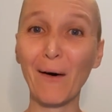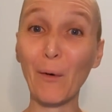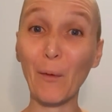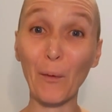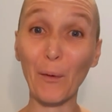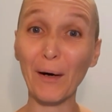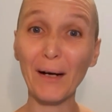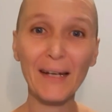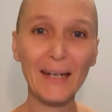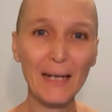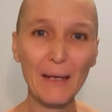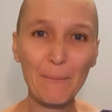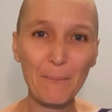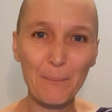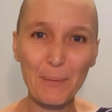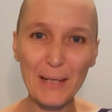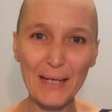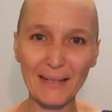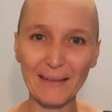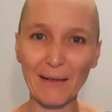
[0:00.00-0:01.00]
Or
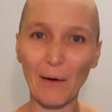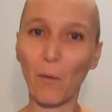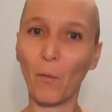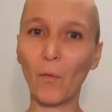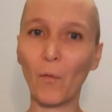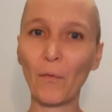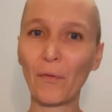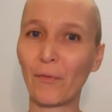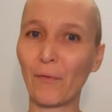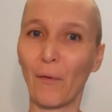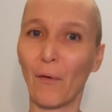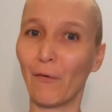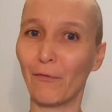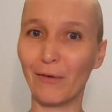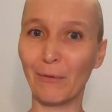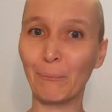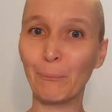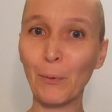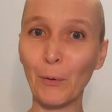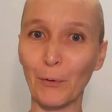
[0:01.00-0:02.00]
being the author
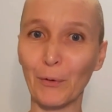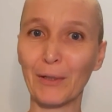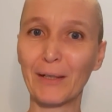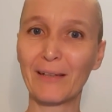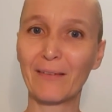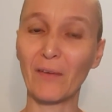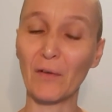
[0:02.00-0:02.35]
of a book,